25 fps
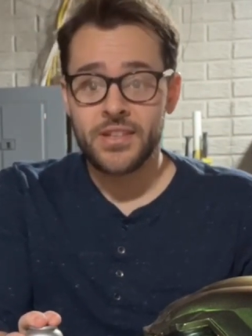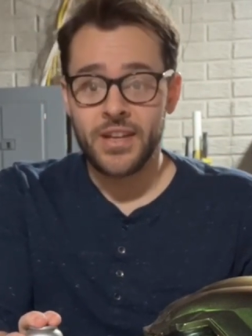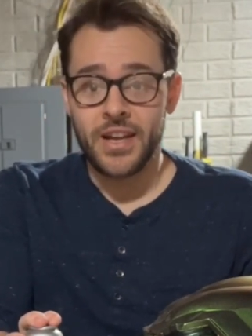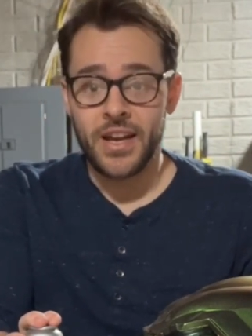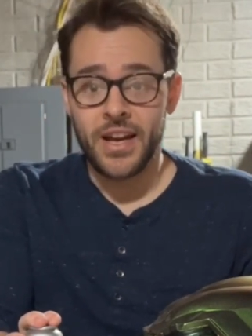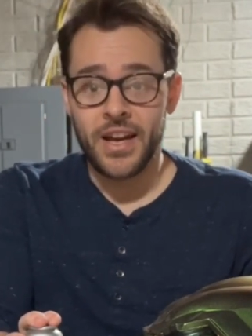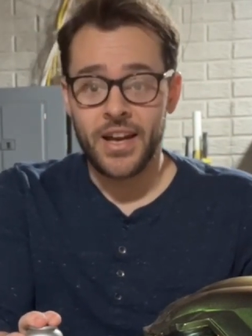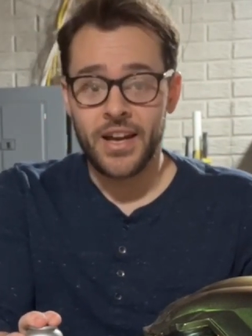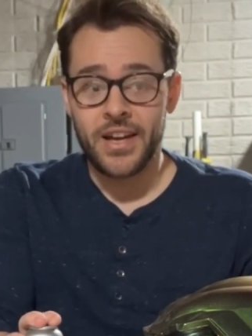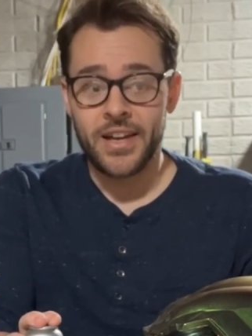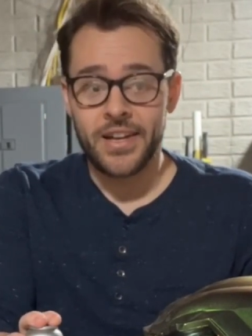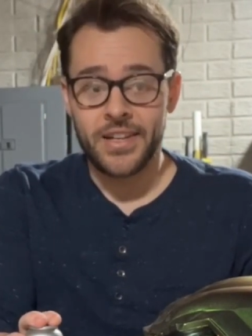
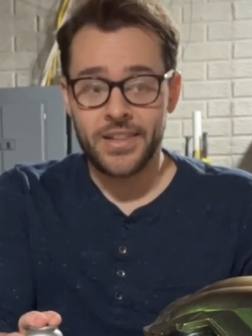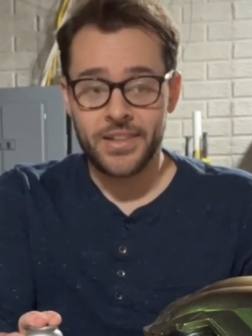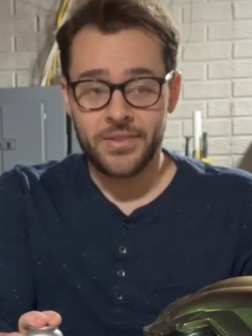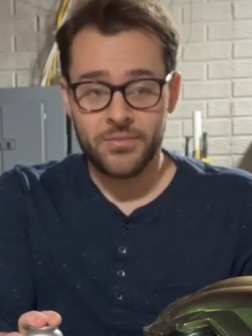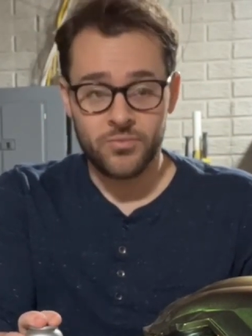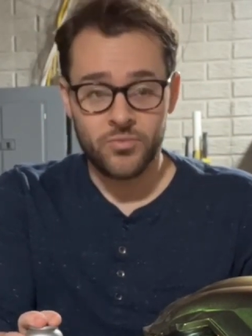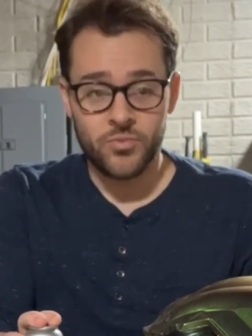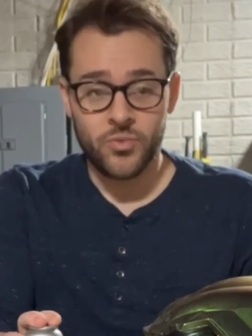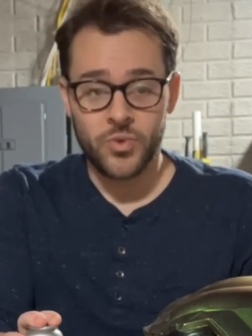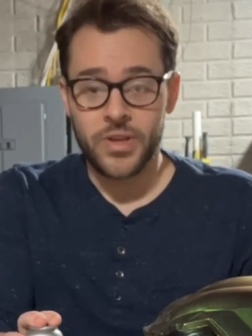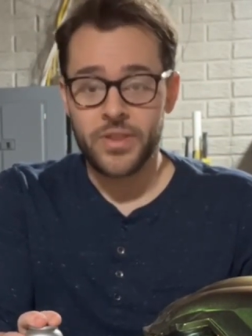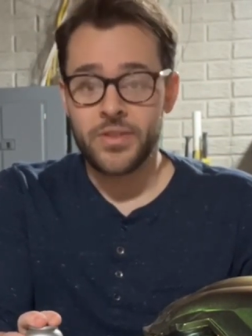
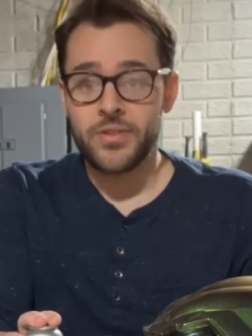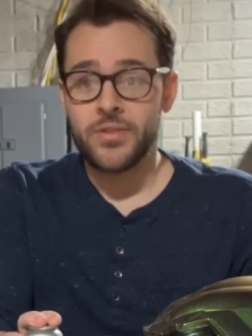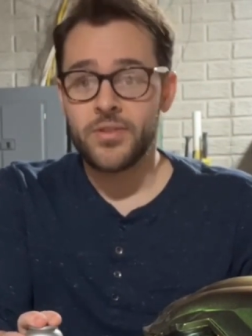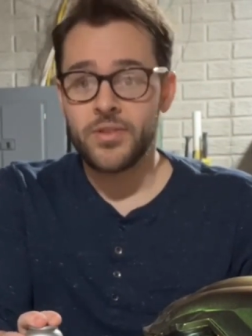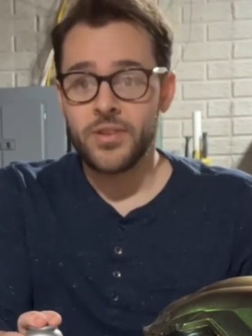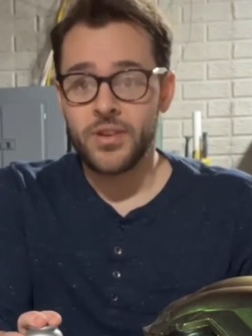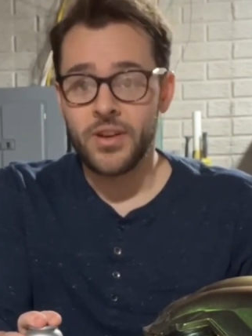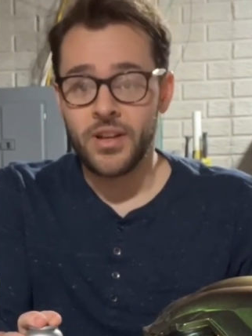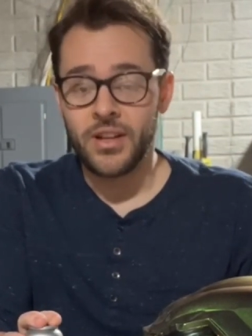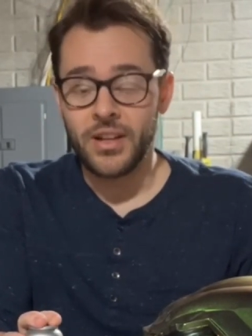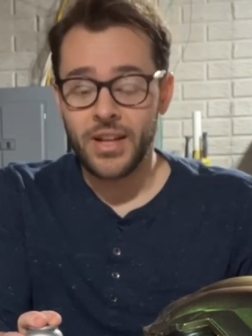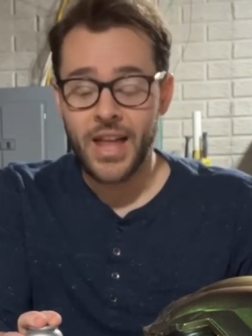and with
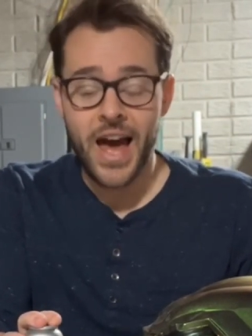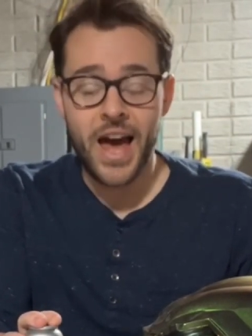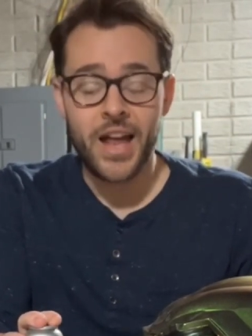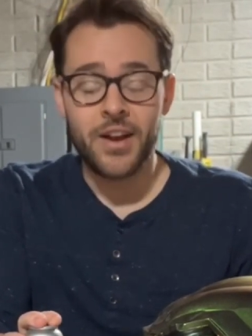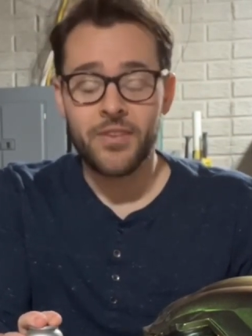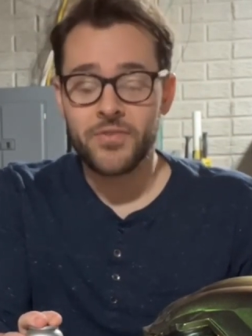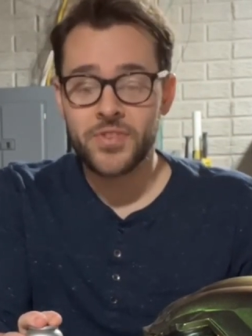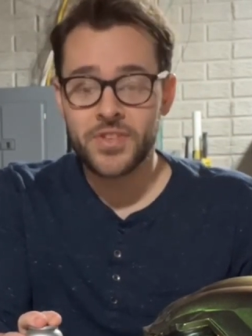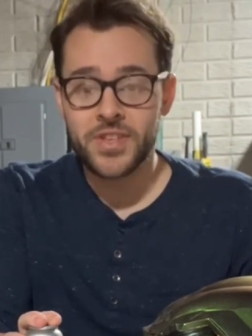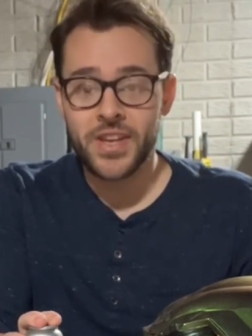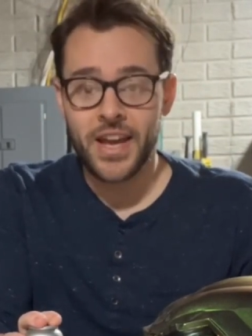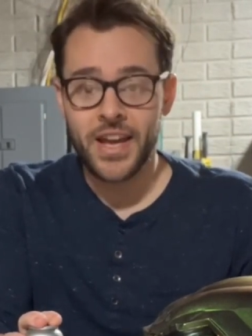a lot
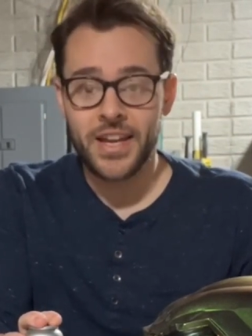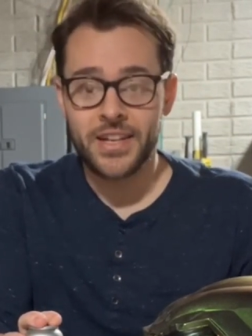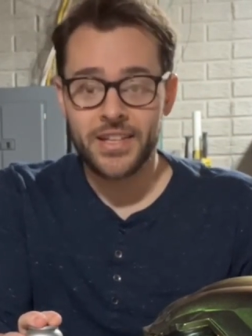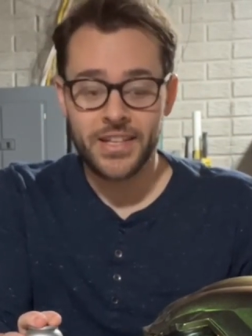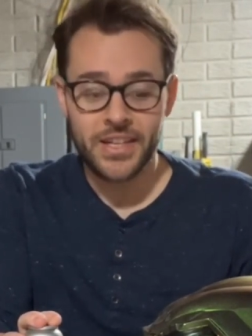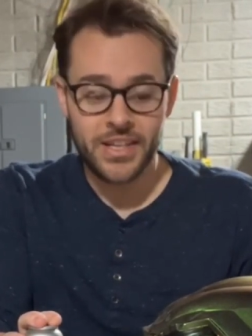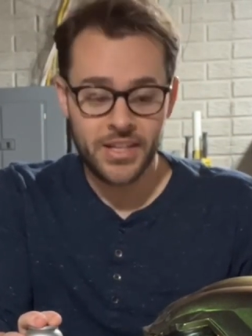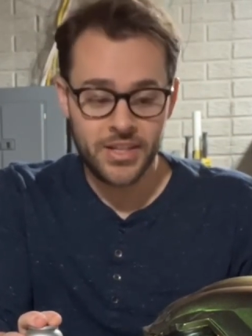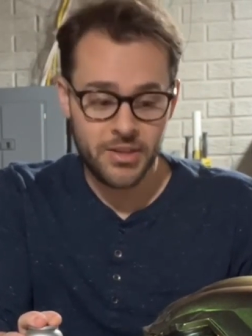of sanding